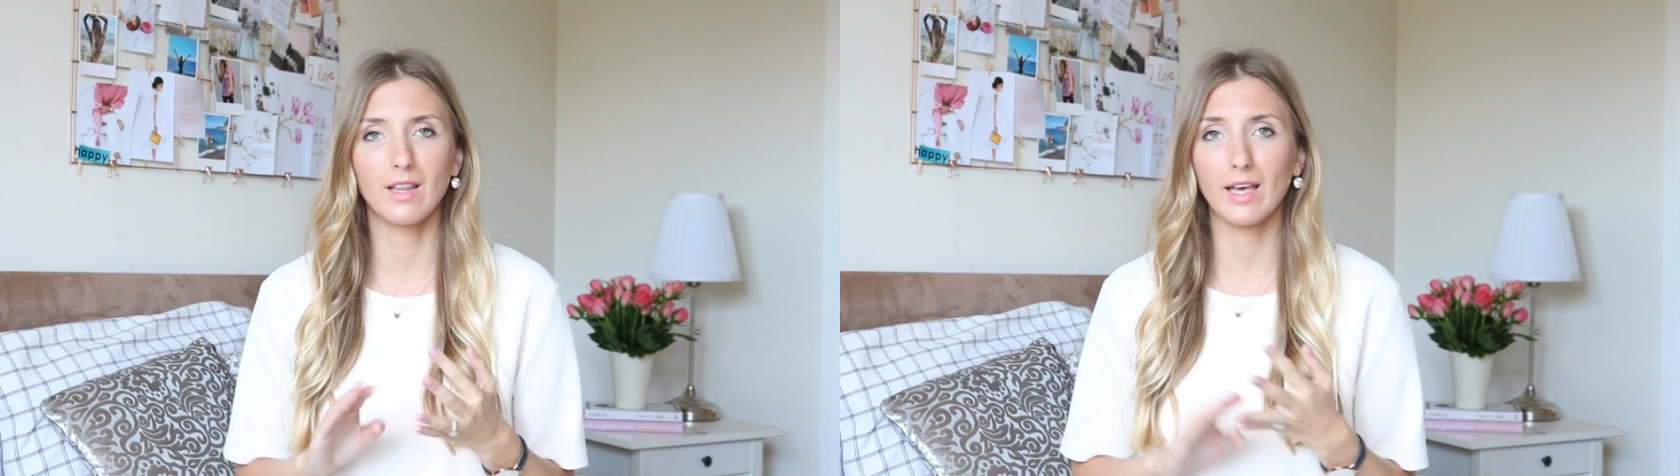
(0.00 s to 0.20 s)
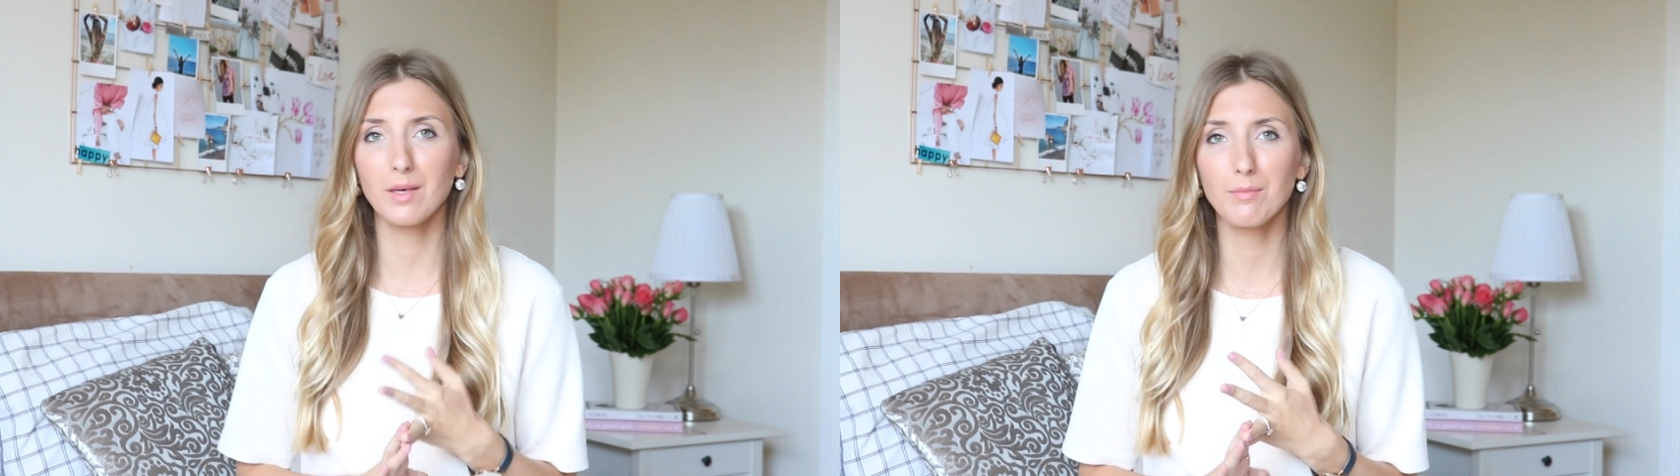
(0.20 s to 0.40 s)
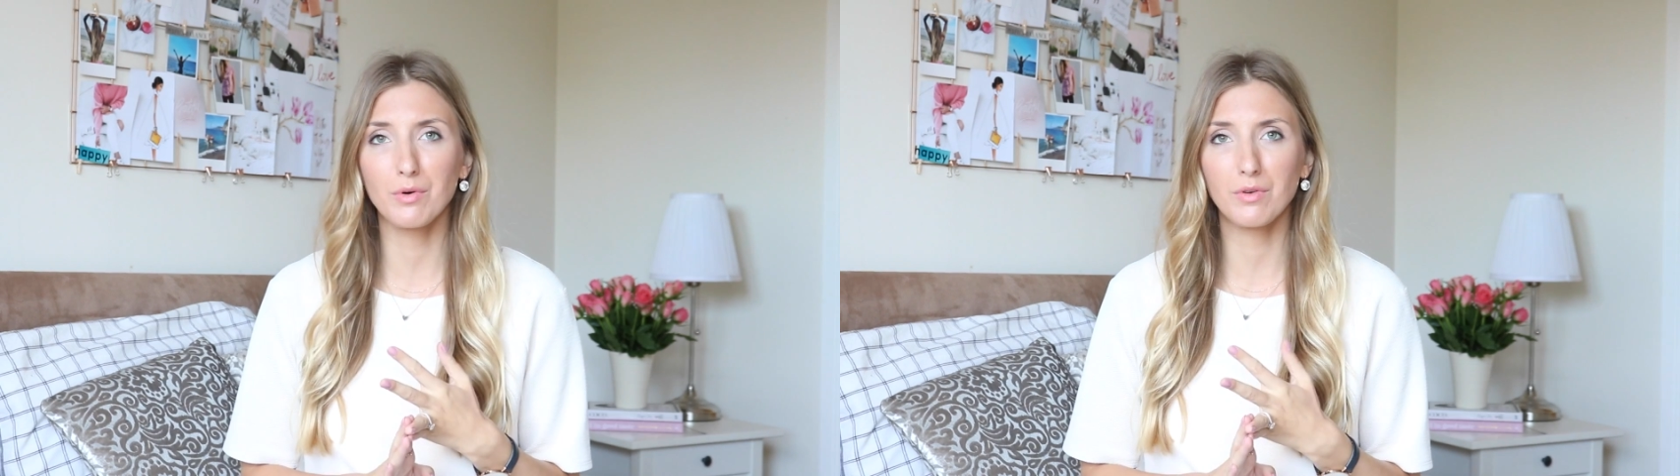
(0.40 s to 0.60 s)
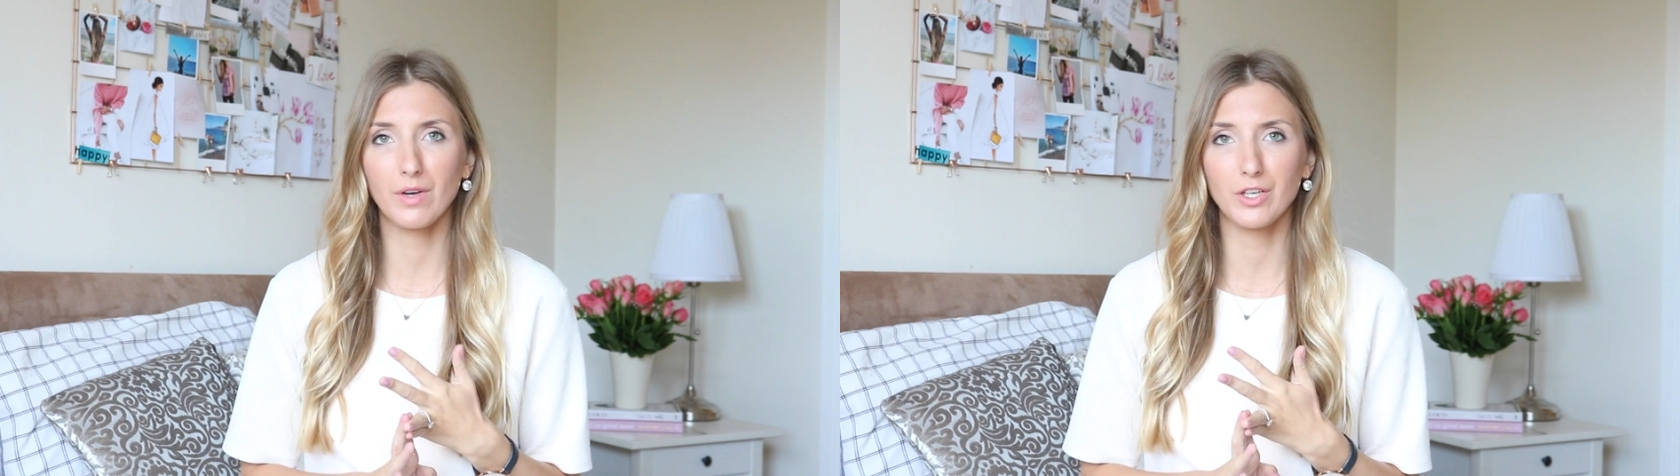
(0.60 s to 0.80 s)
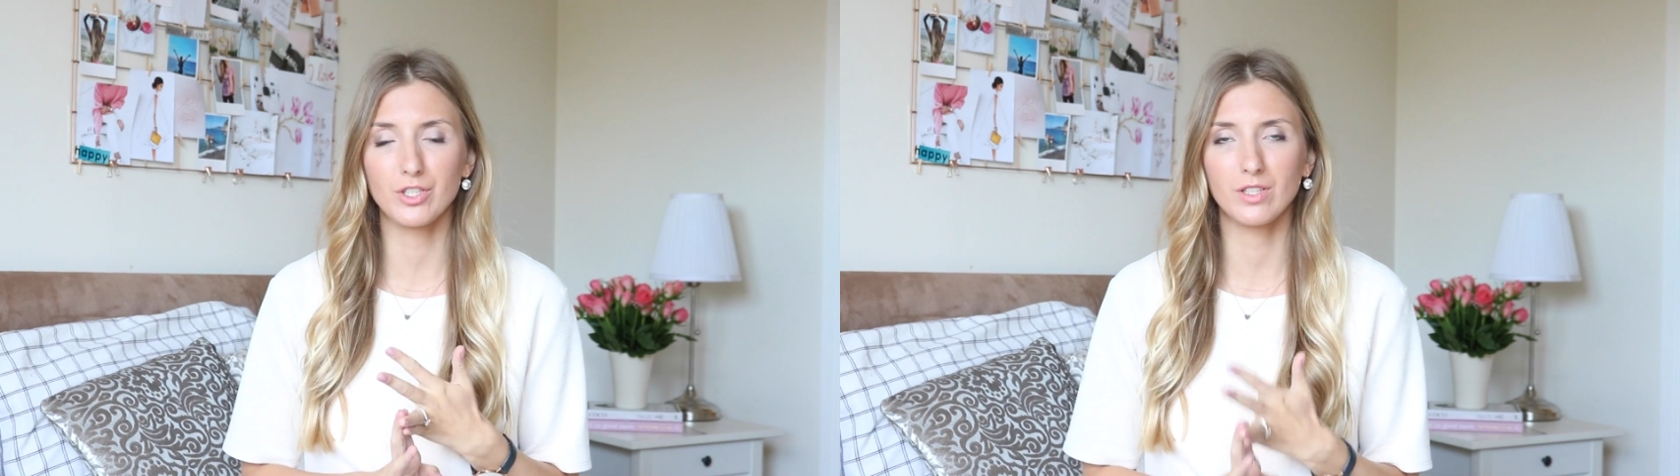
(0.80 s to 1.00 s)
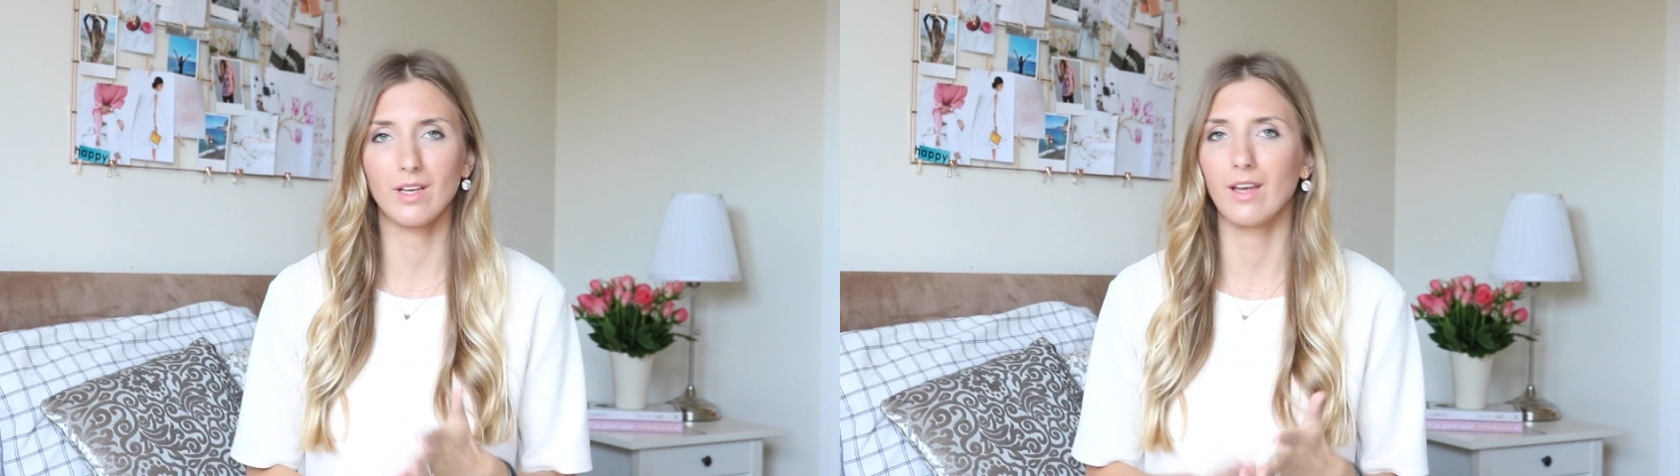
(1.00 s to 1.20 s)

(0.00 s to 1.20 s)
lacking motivation,